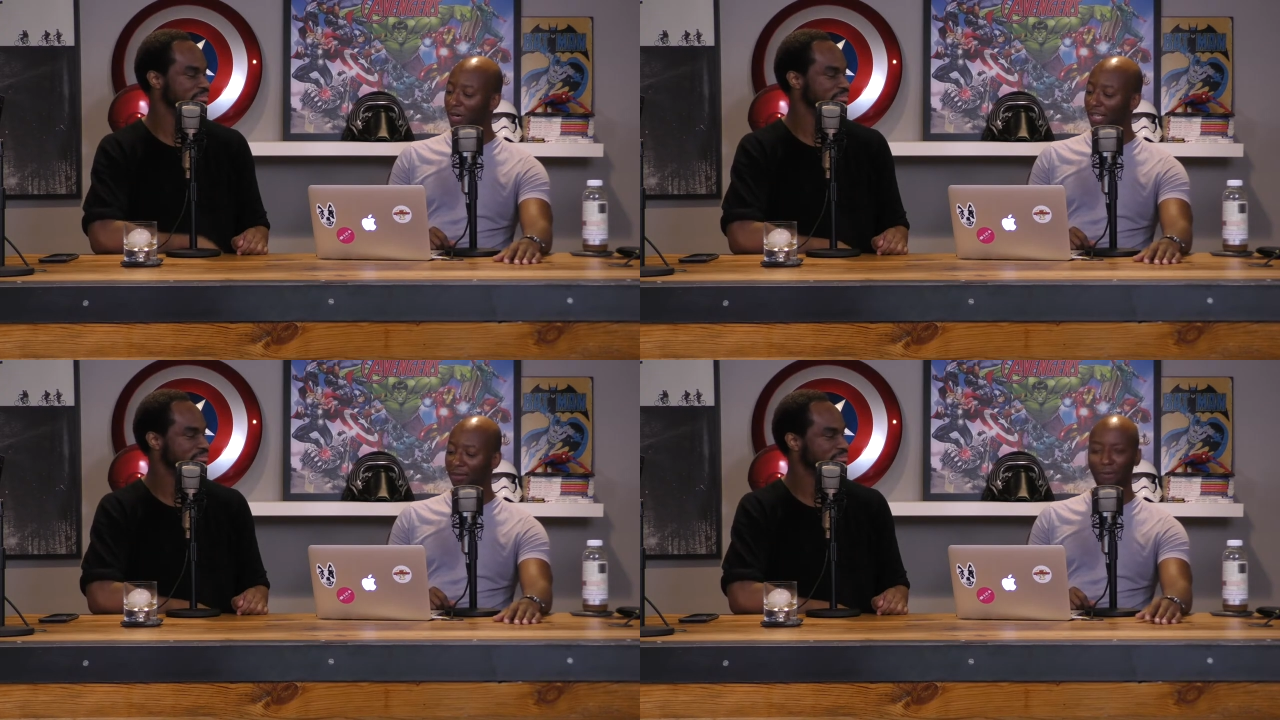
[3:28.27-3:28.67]

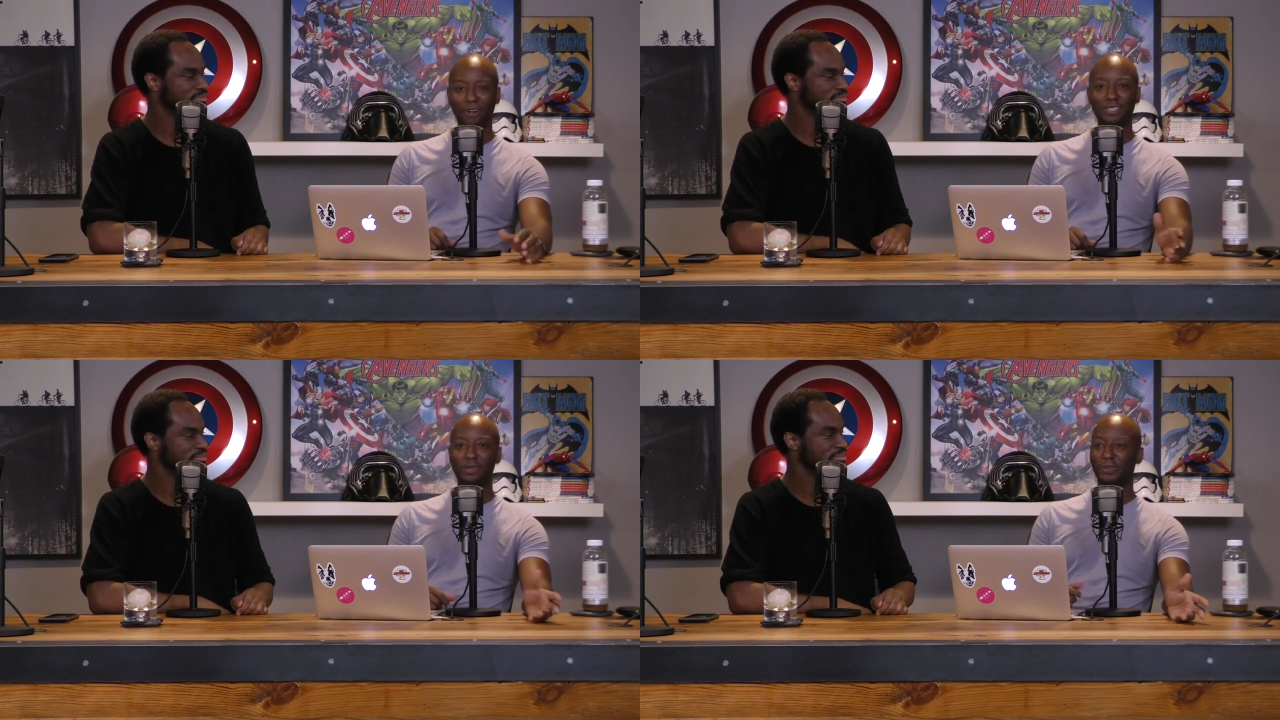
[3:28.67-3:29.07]
Speaker 1: by like
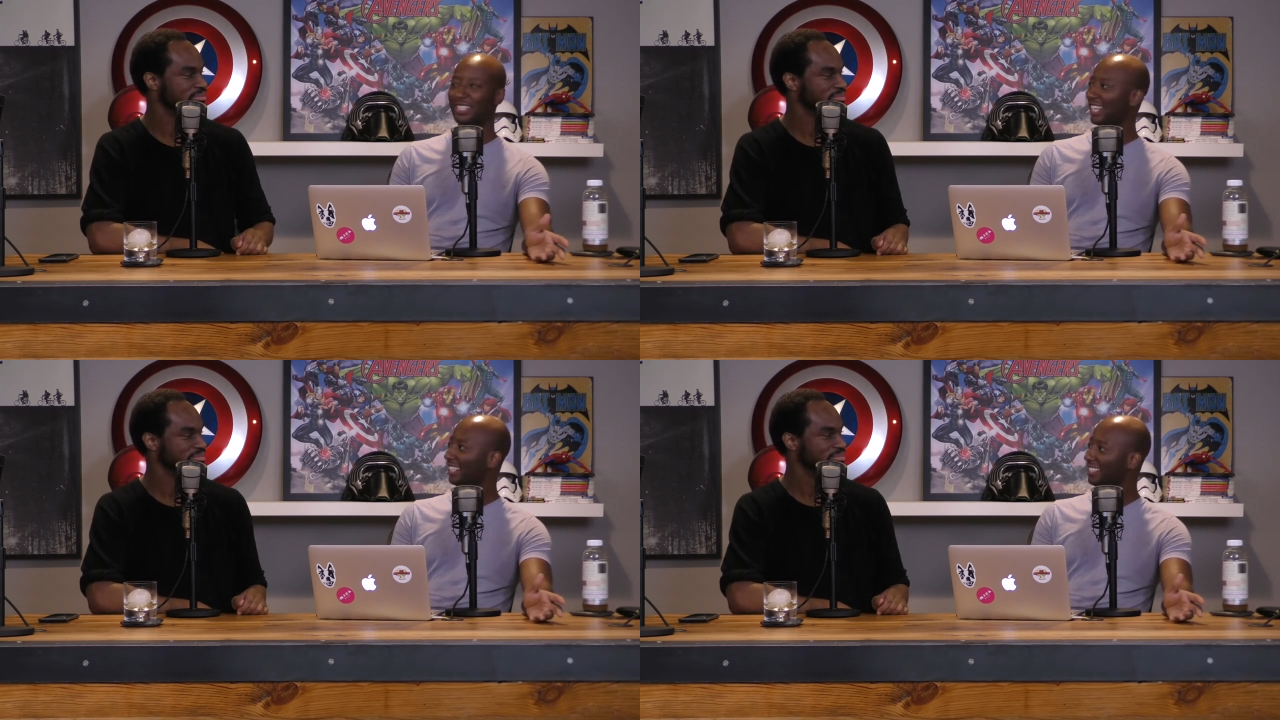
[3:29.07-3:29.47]
Martin
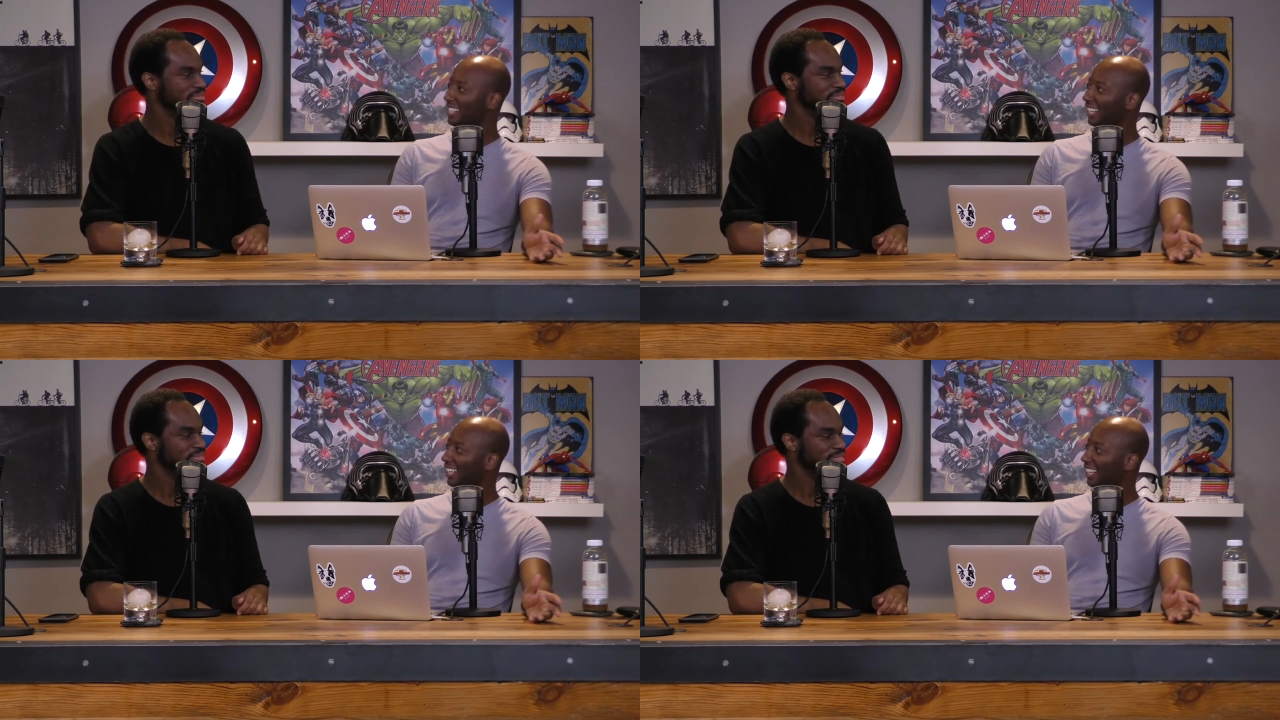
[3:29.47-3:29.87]

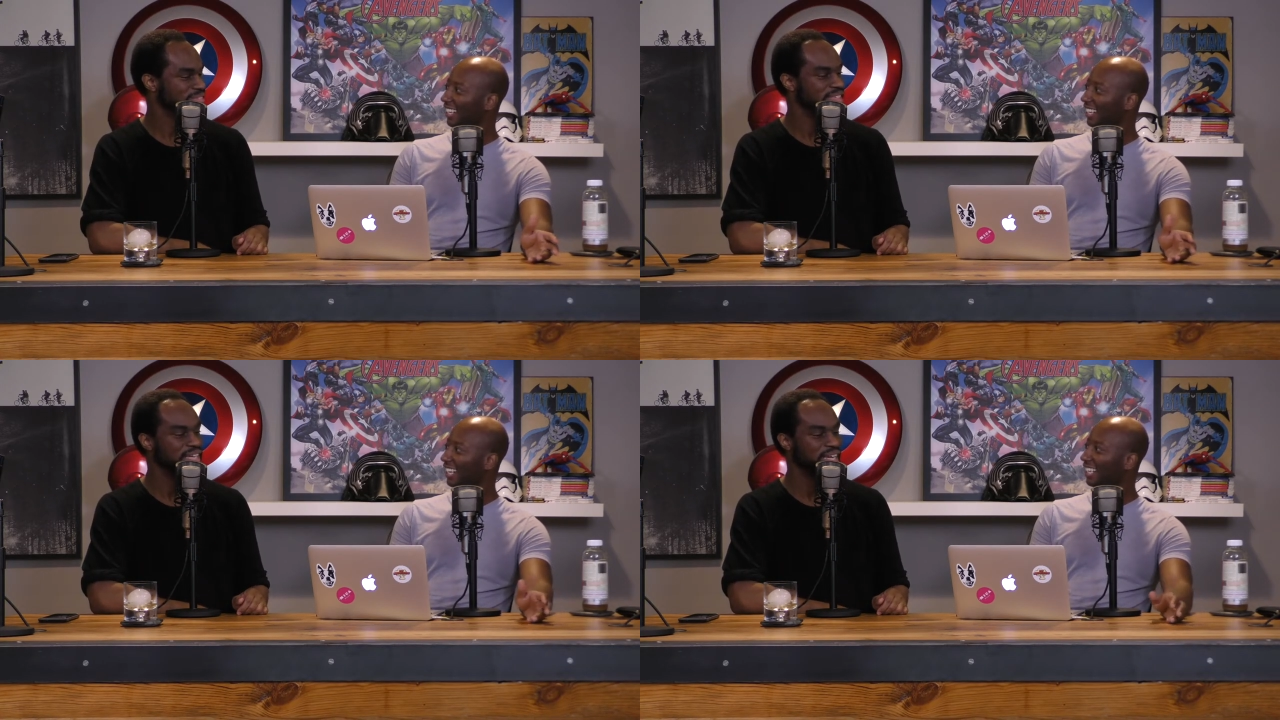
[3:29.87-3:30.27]
Scorsese.
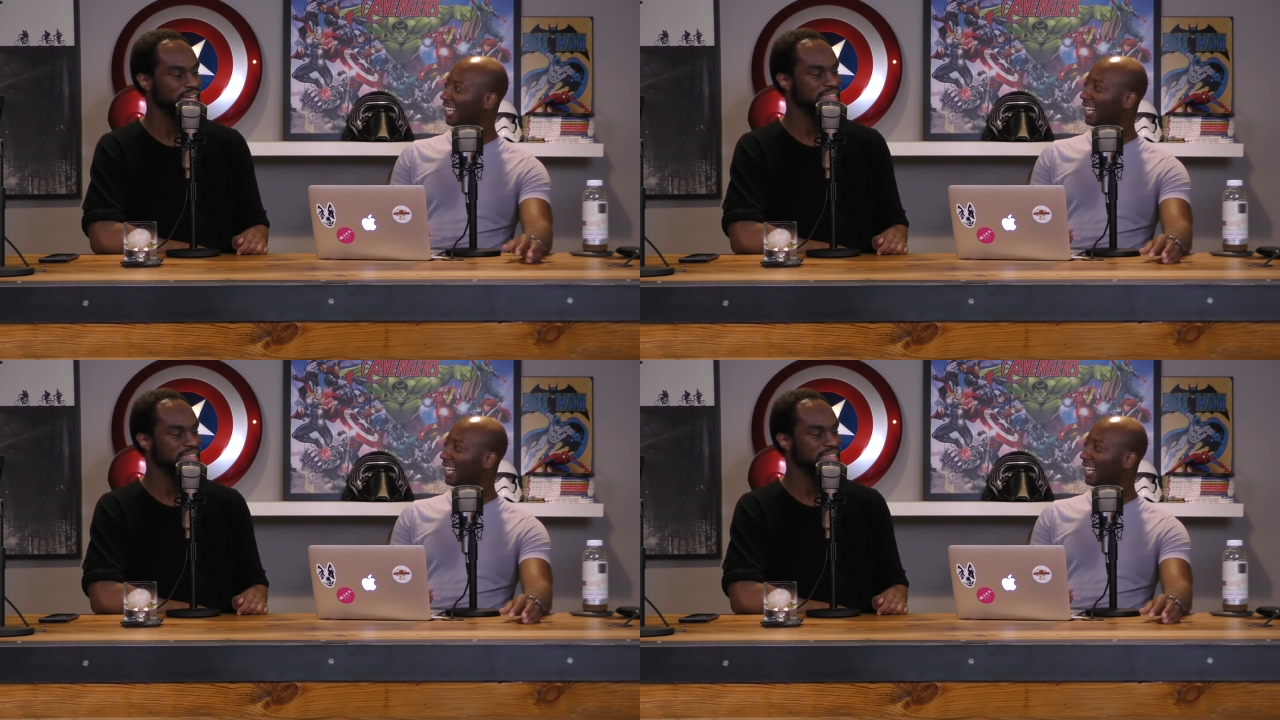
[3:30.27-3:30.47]
Yeah,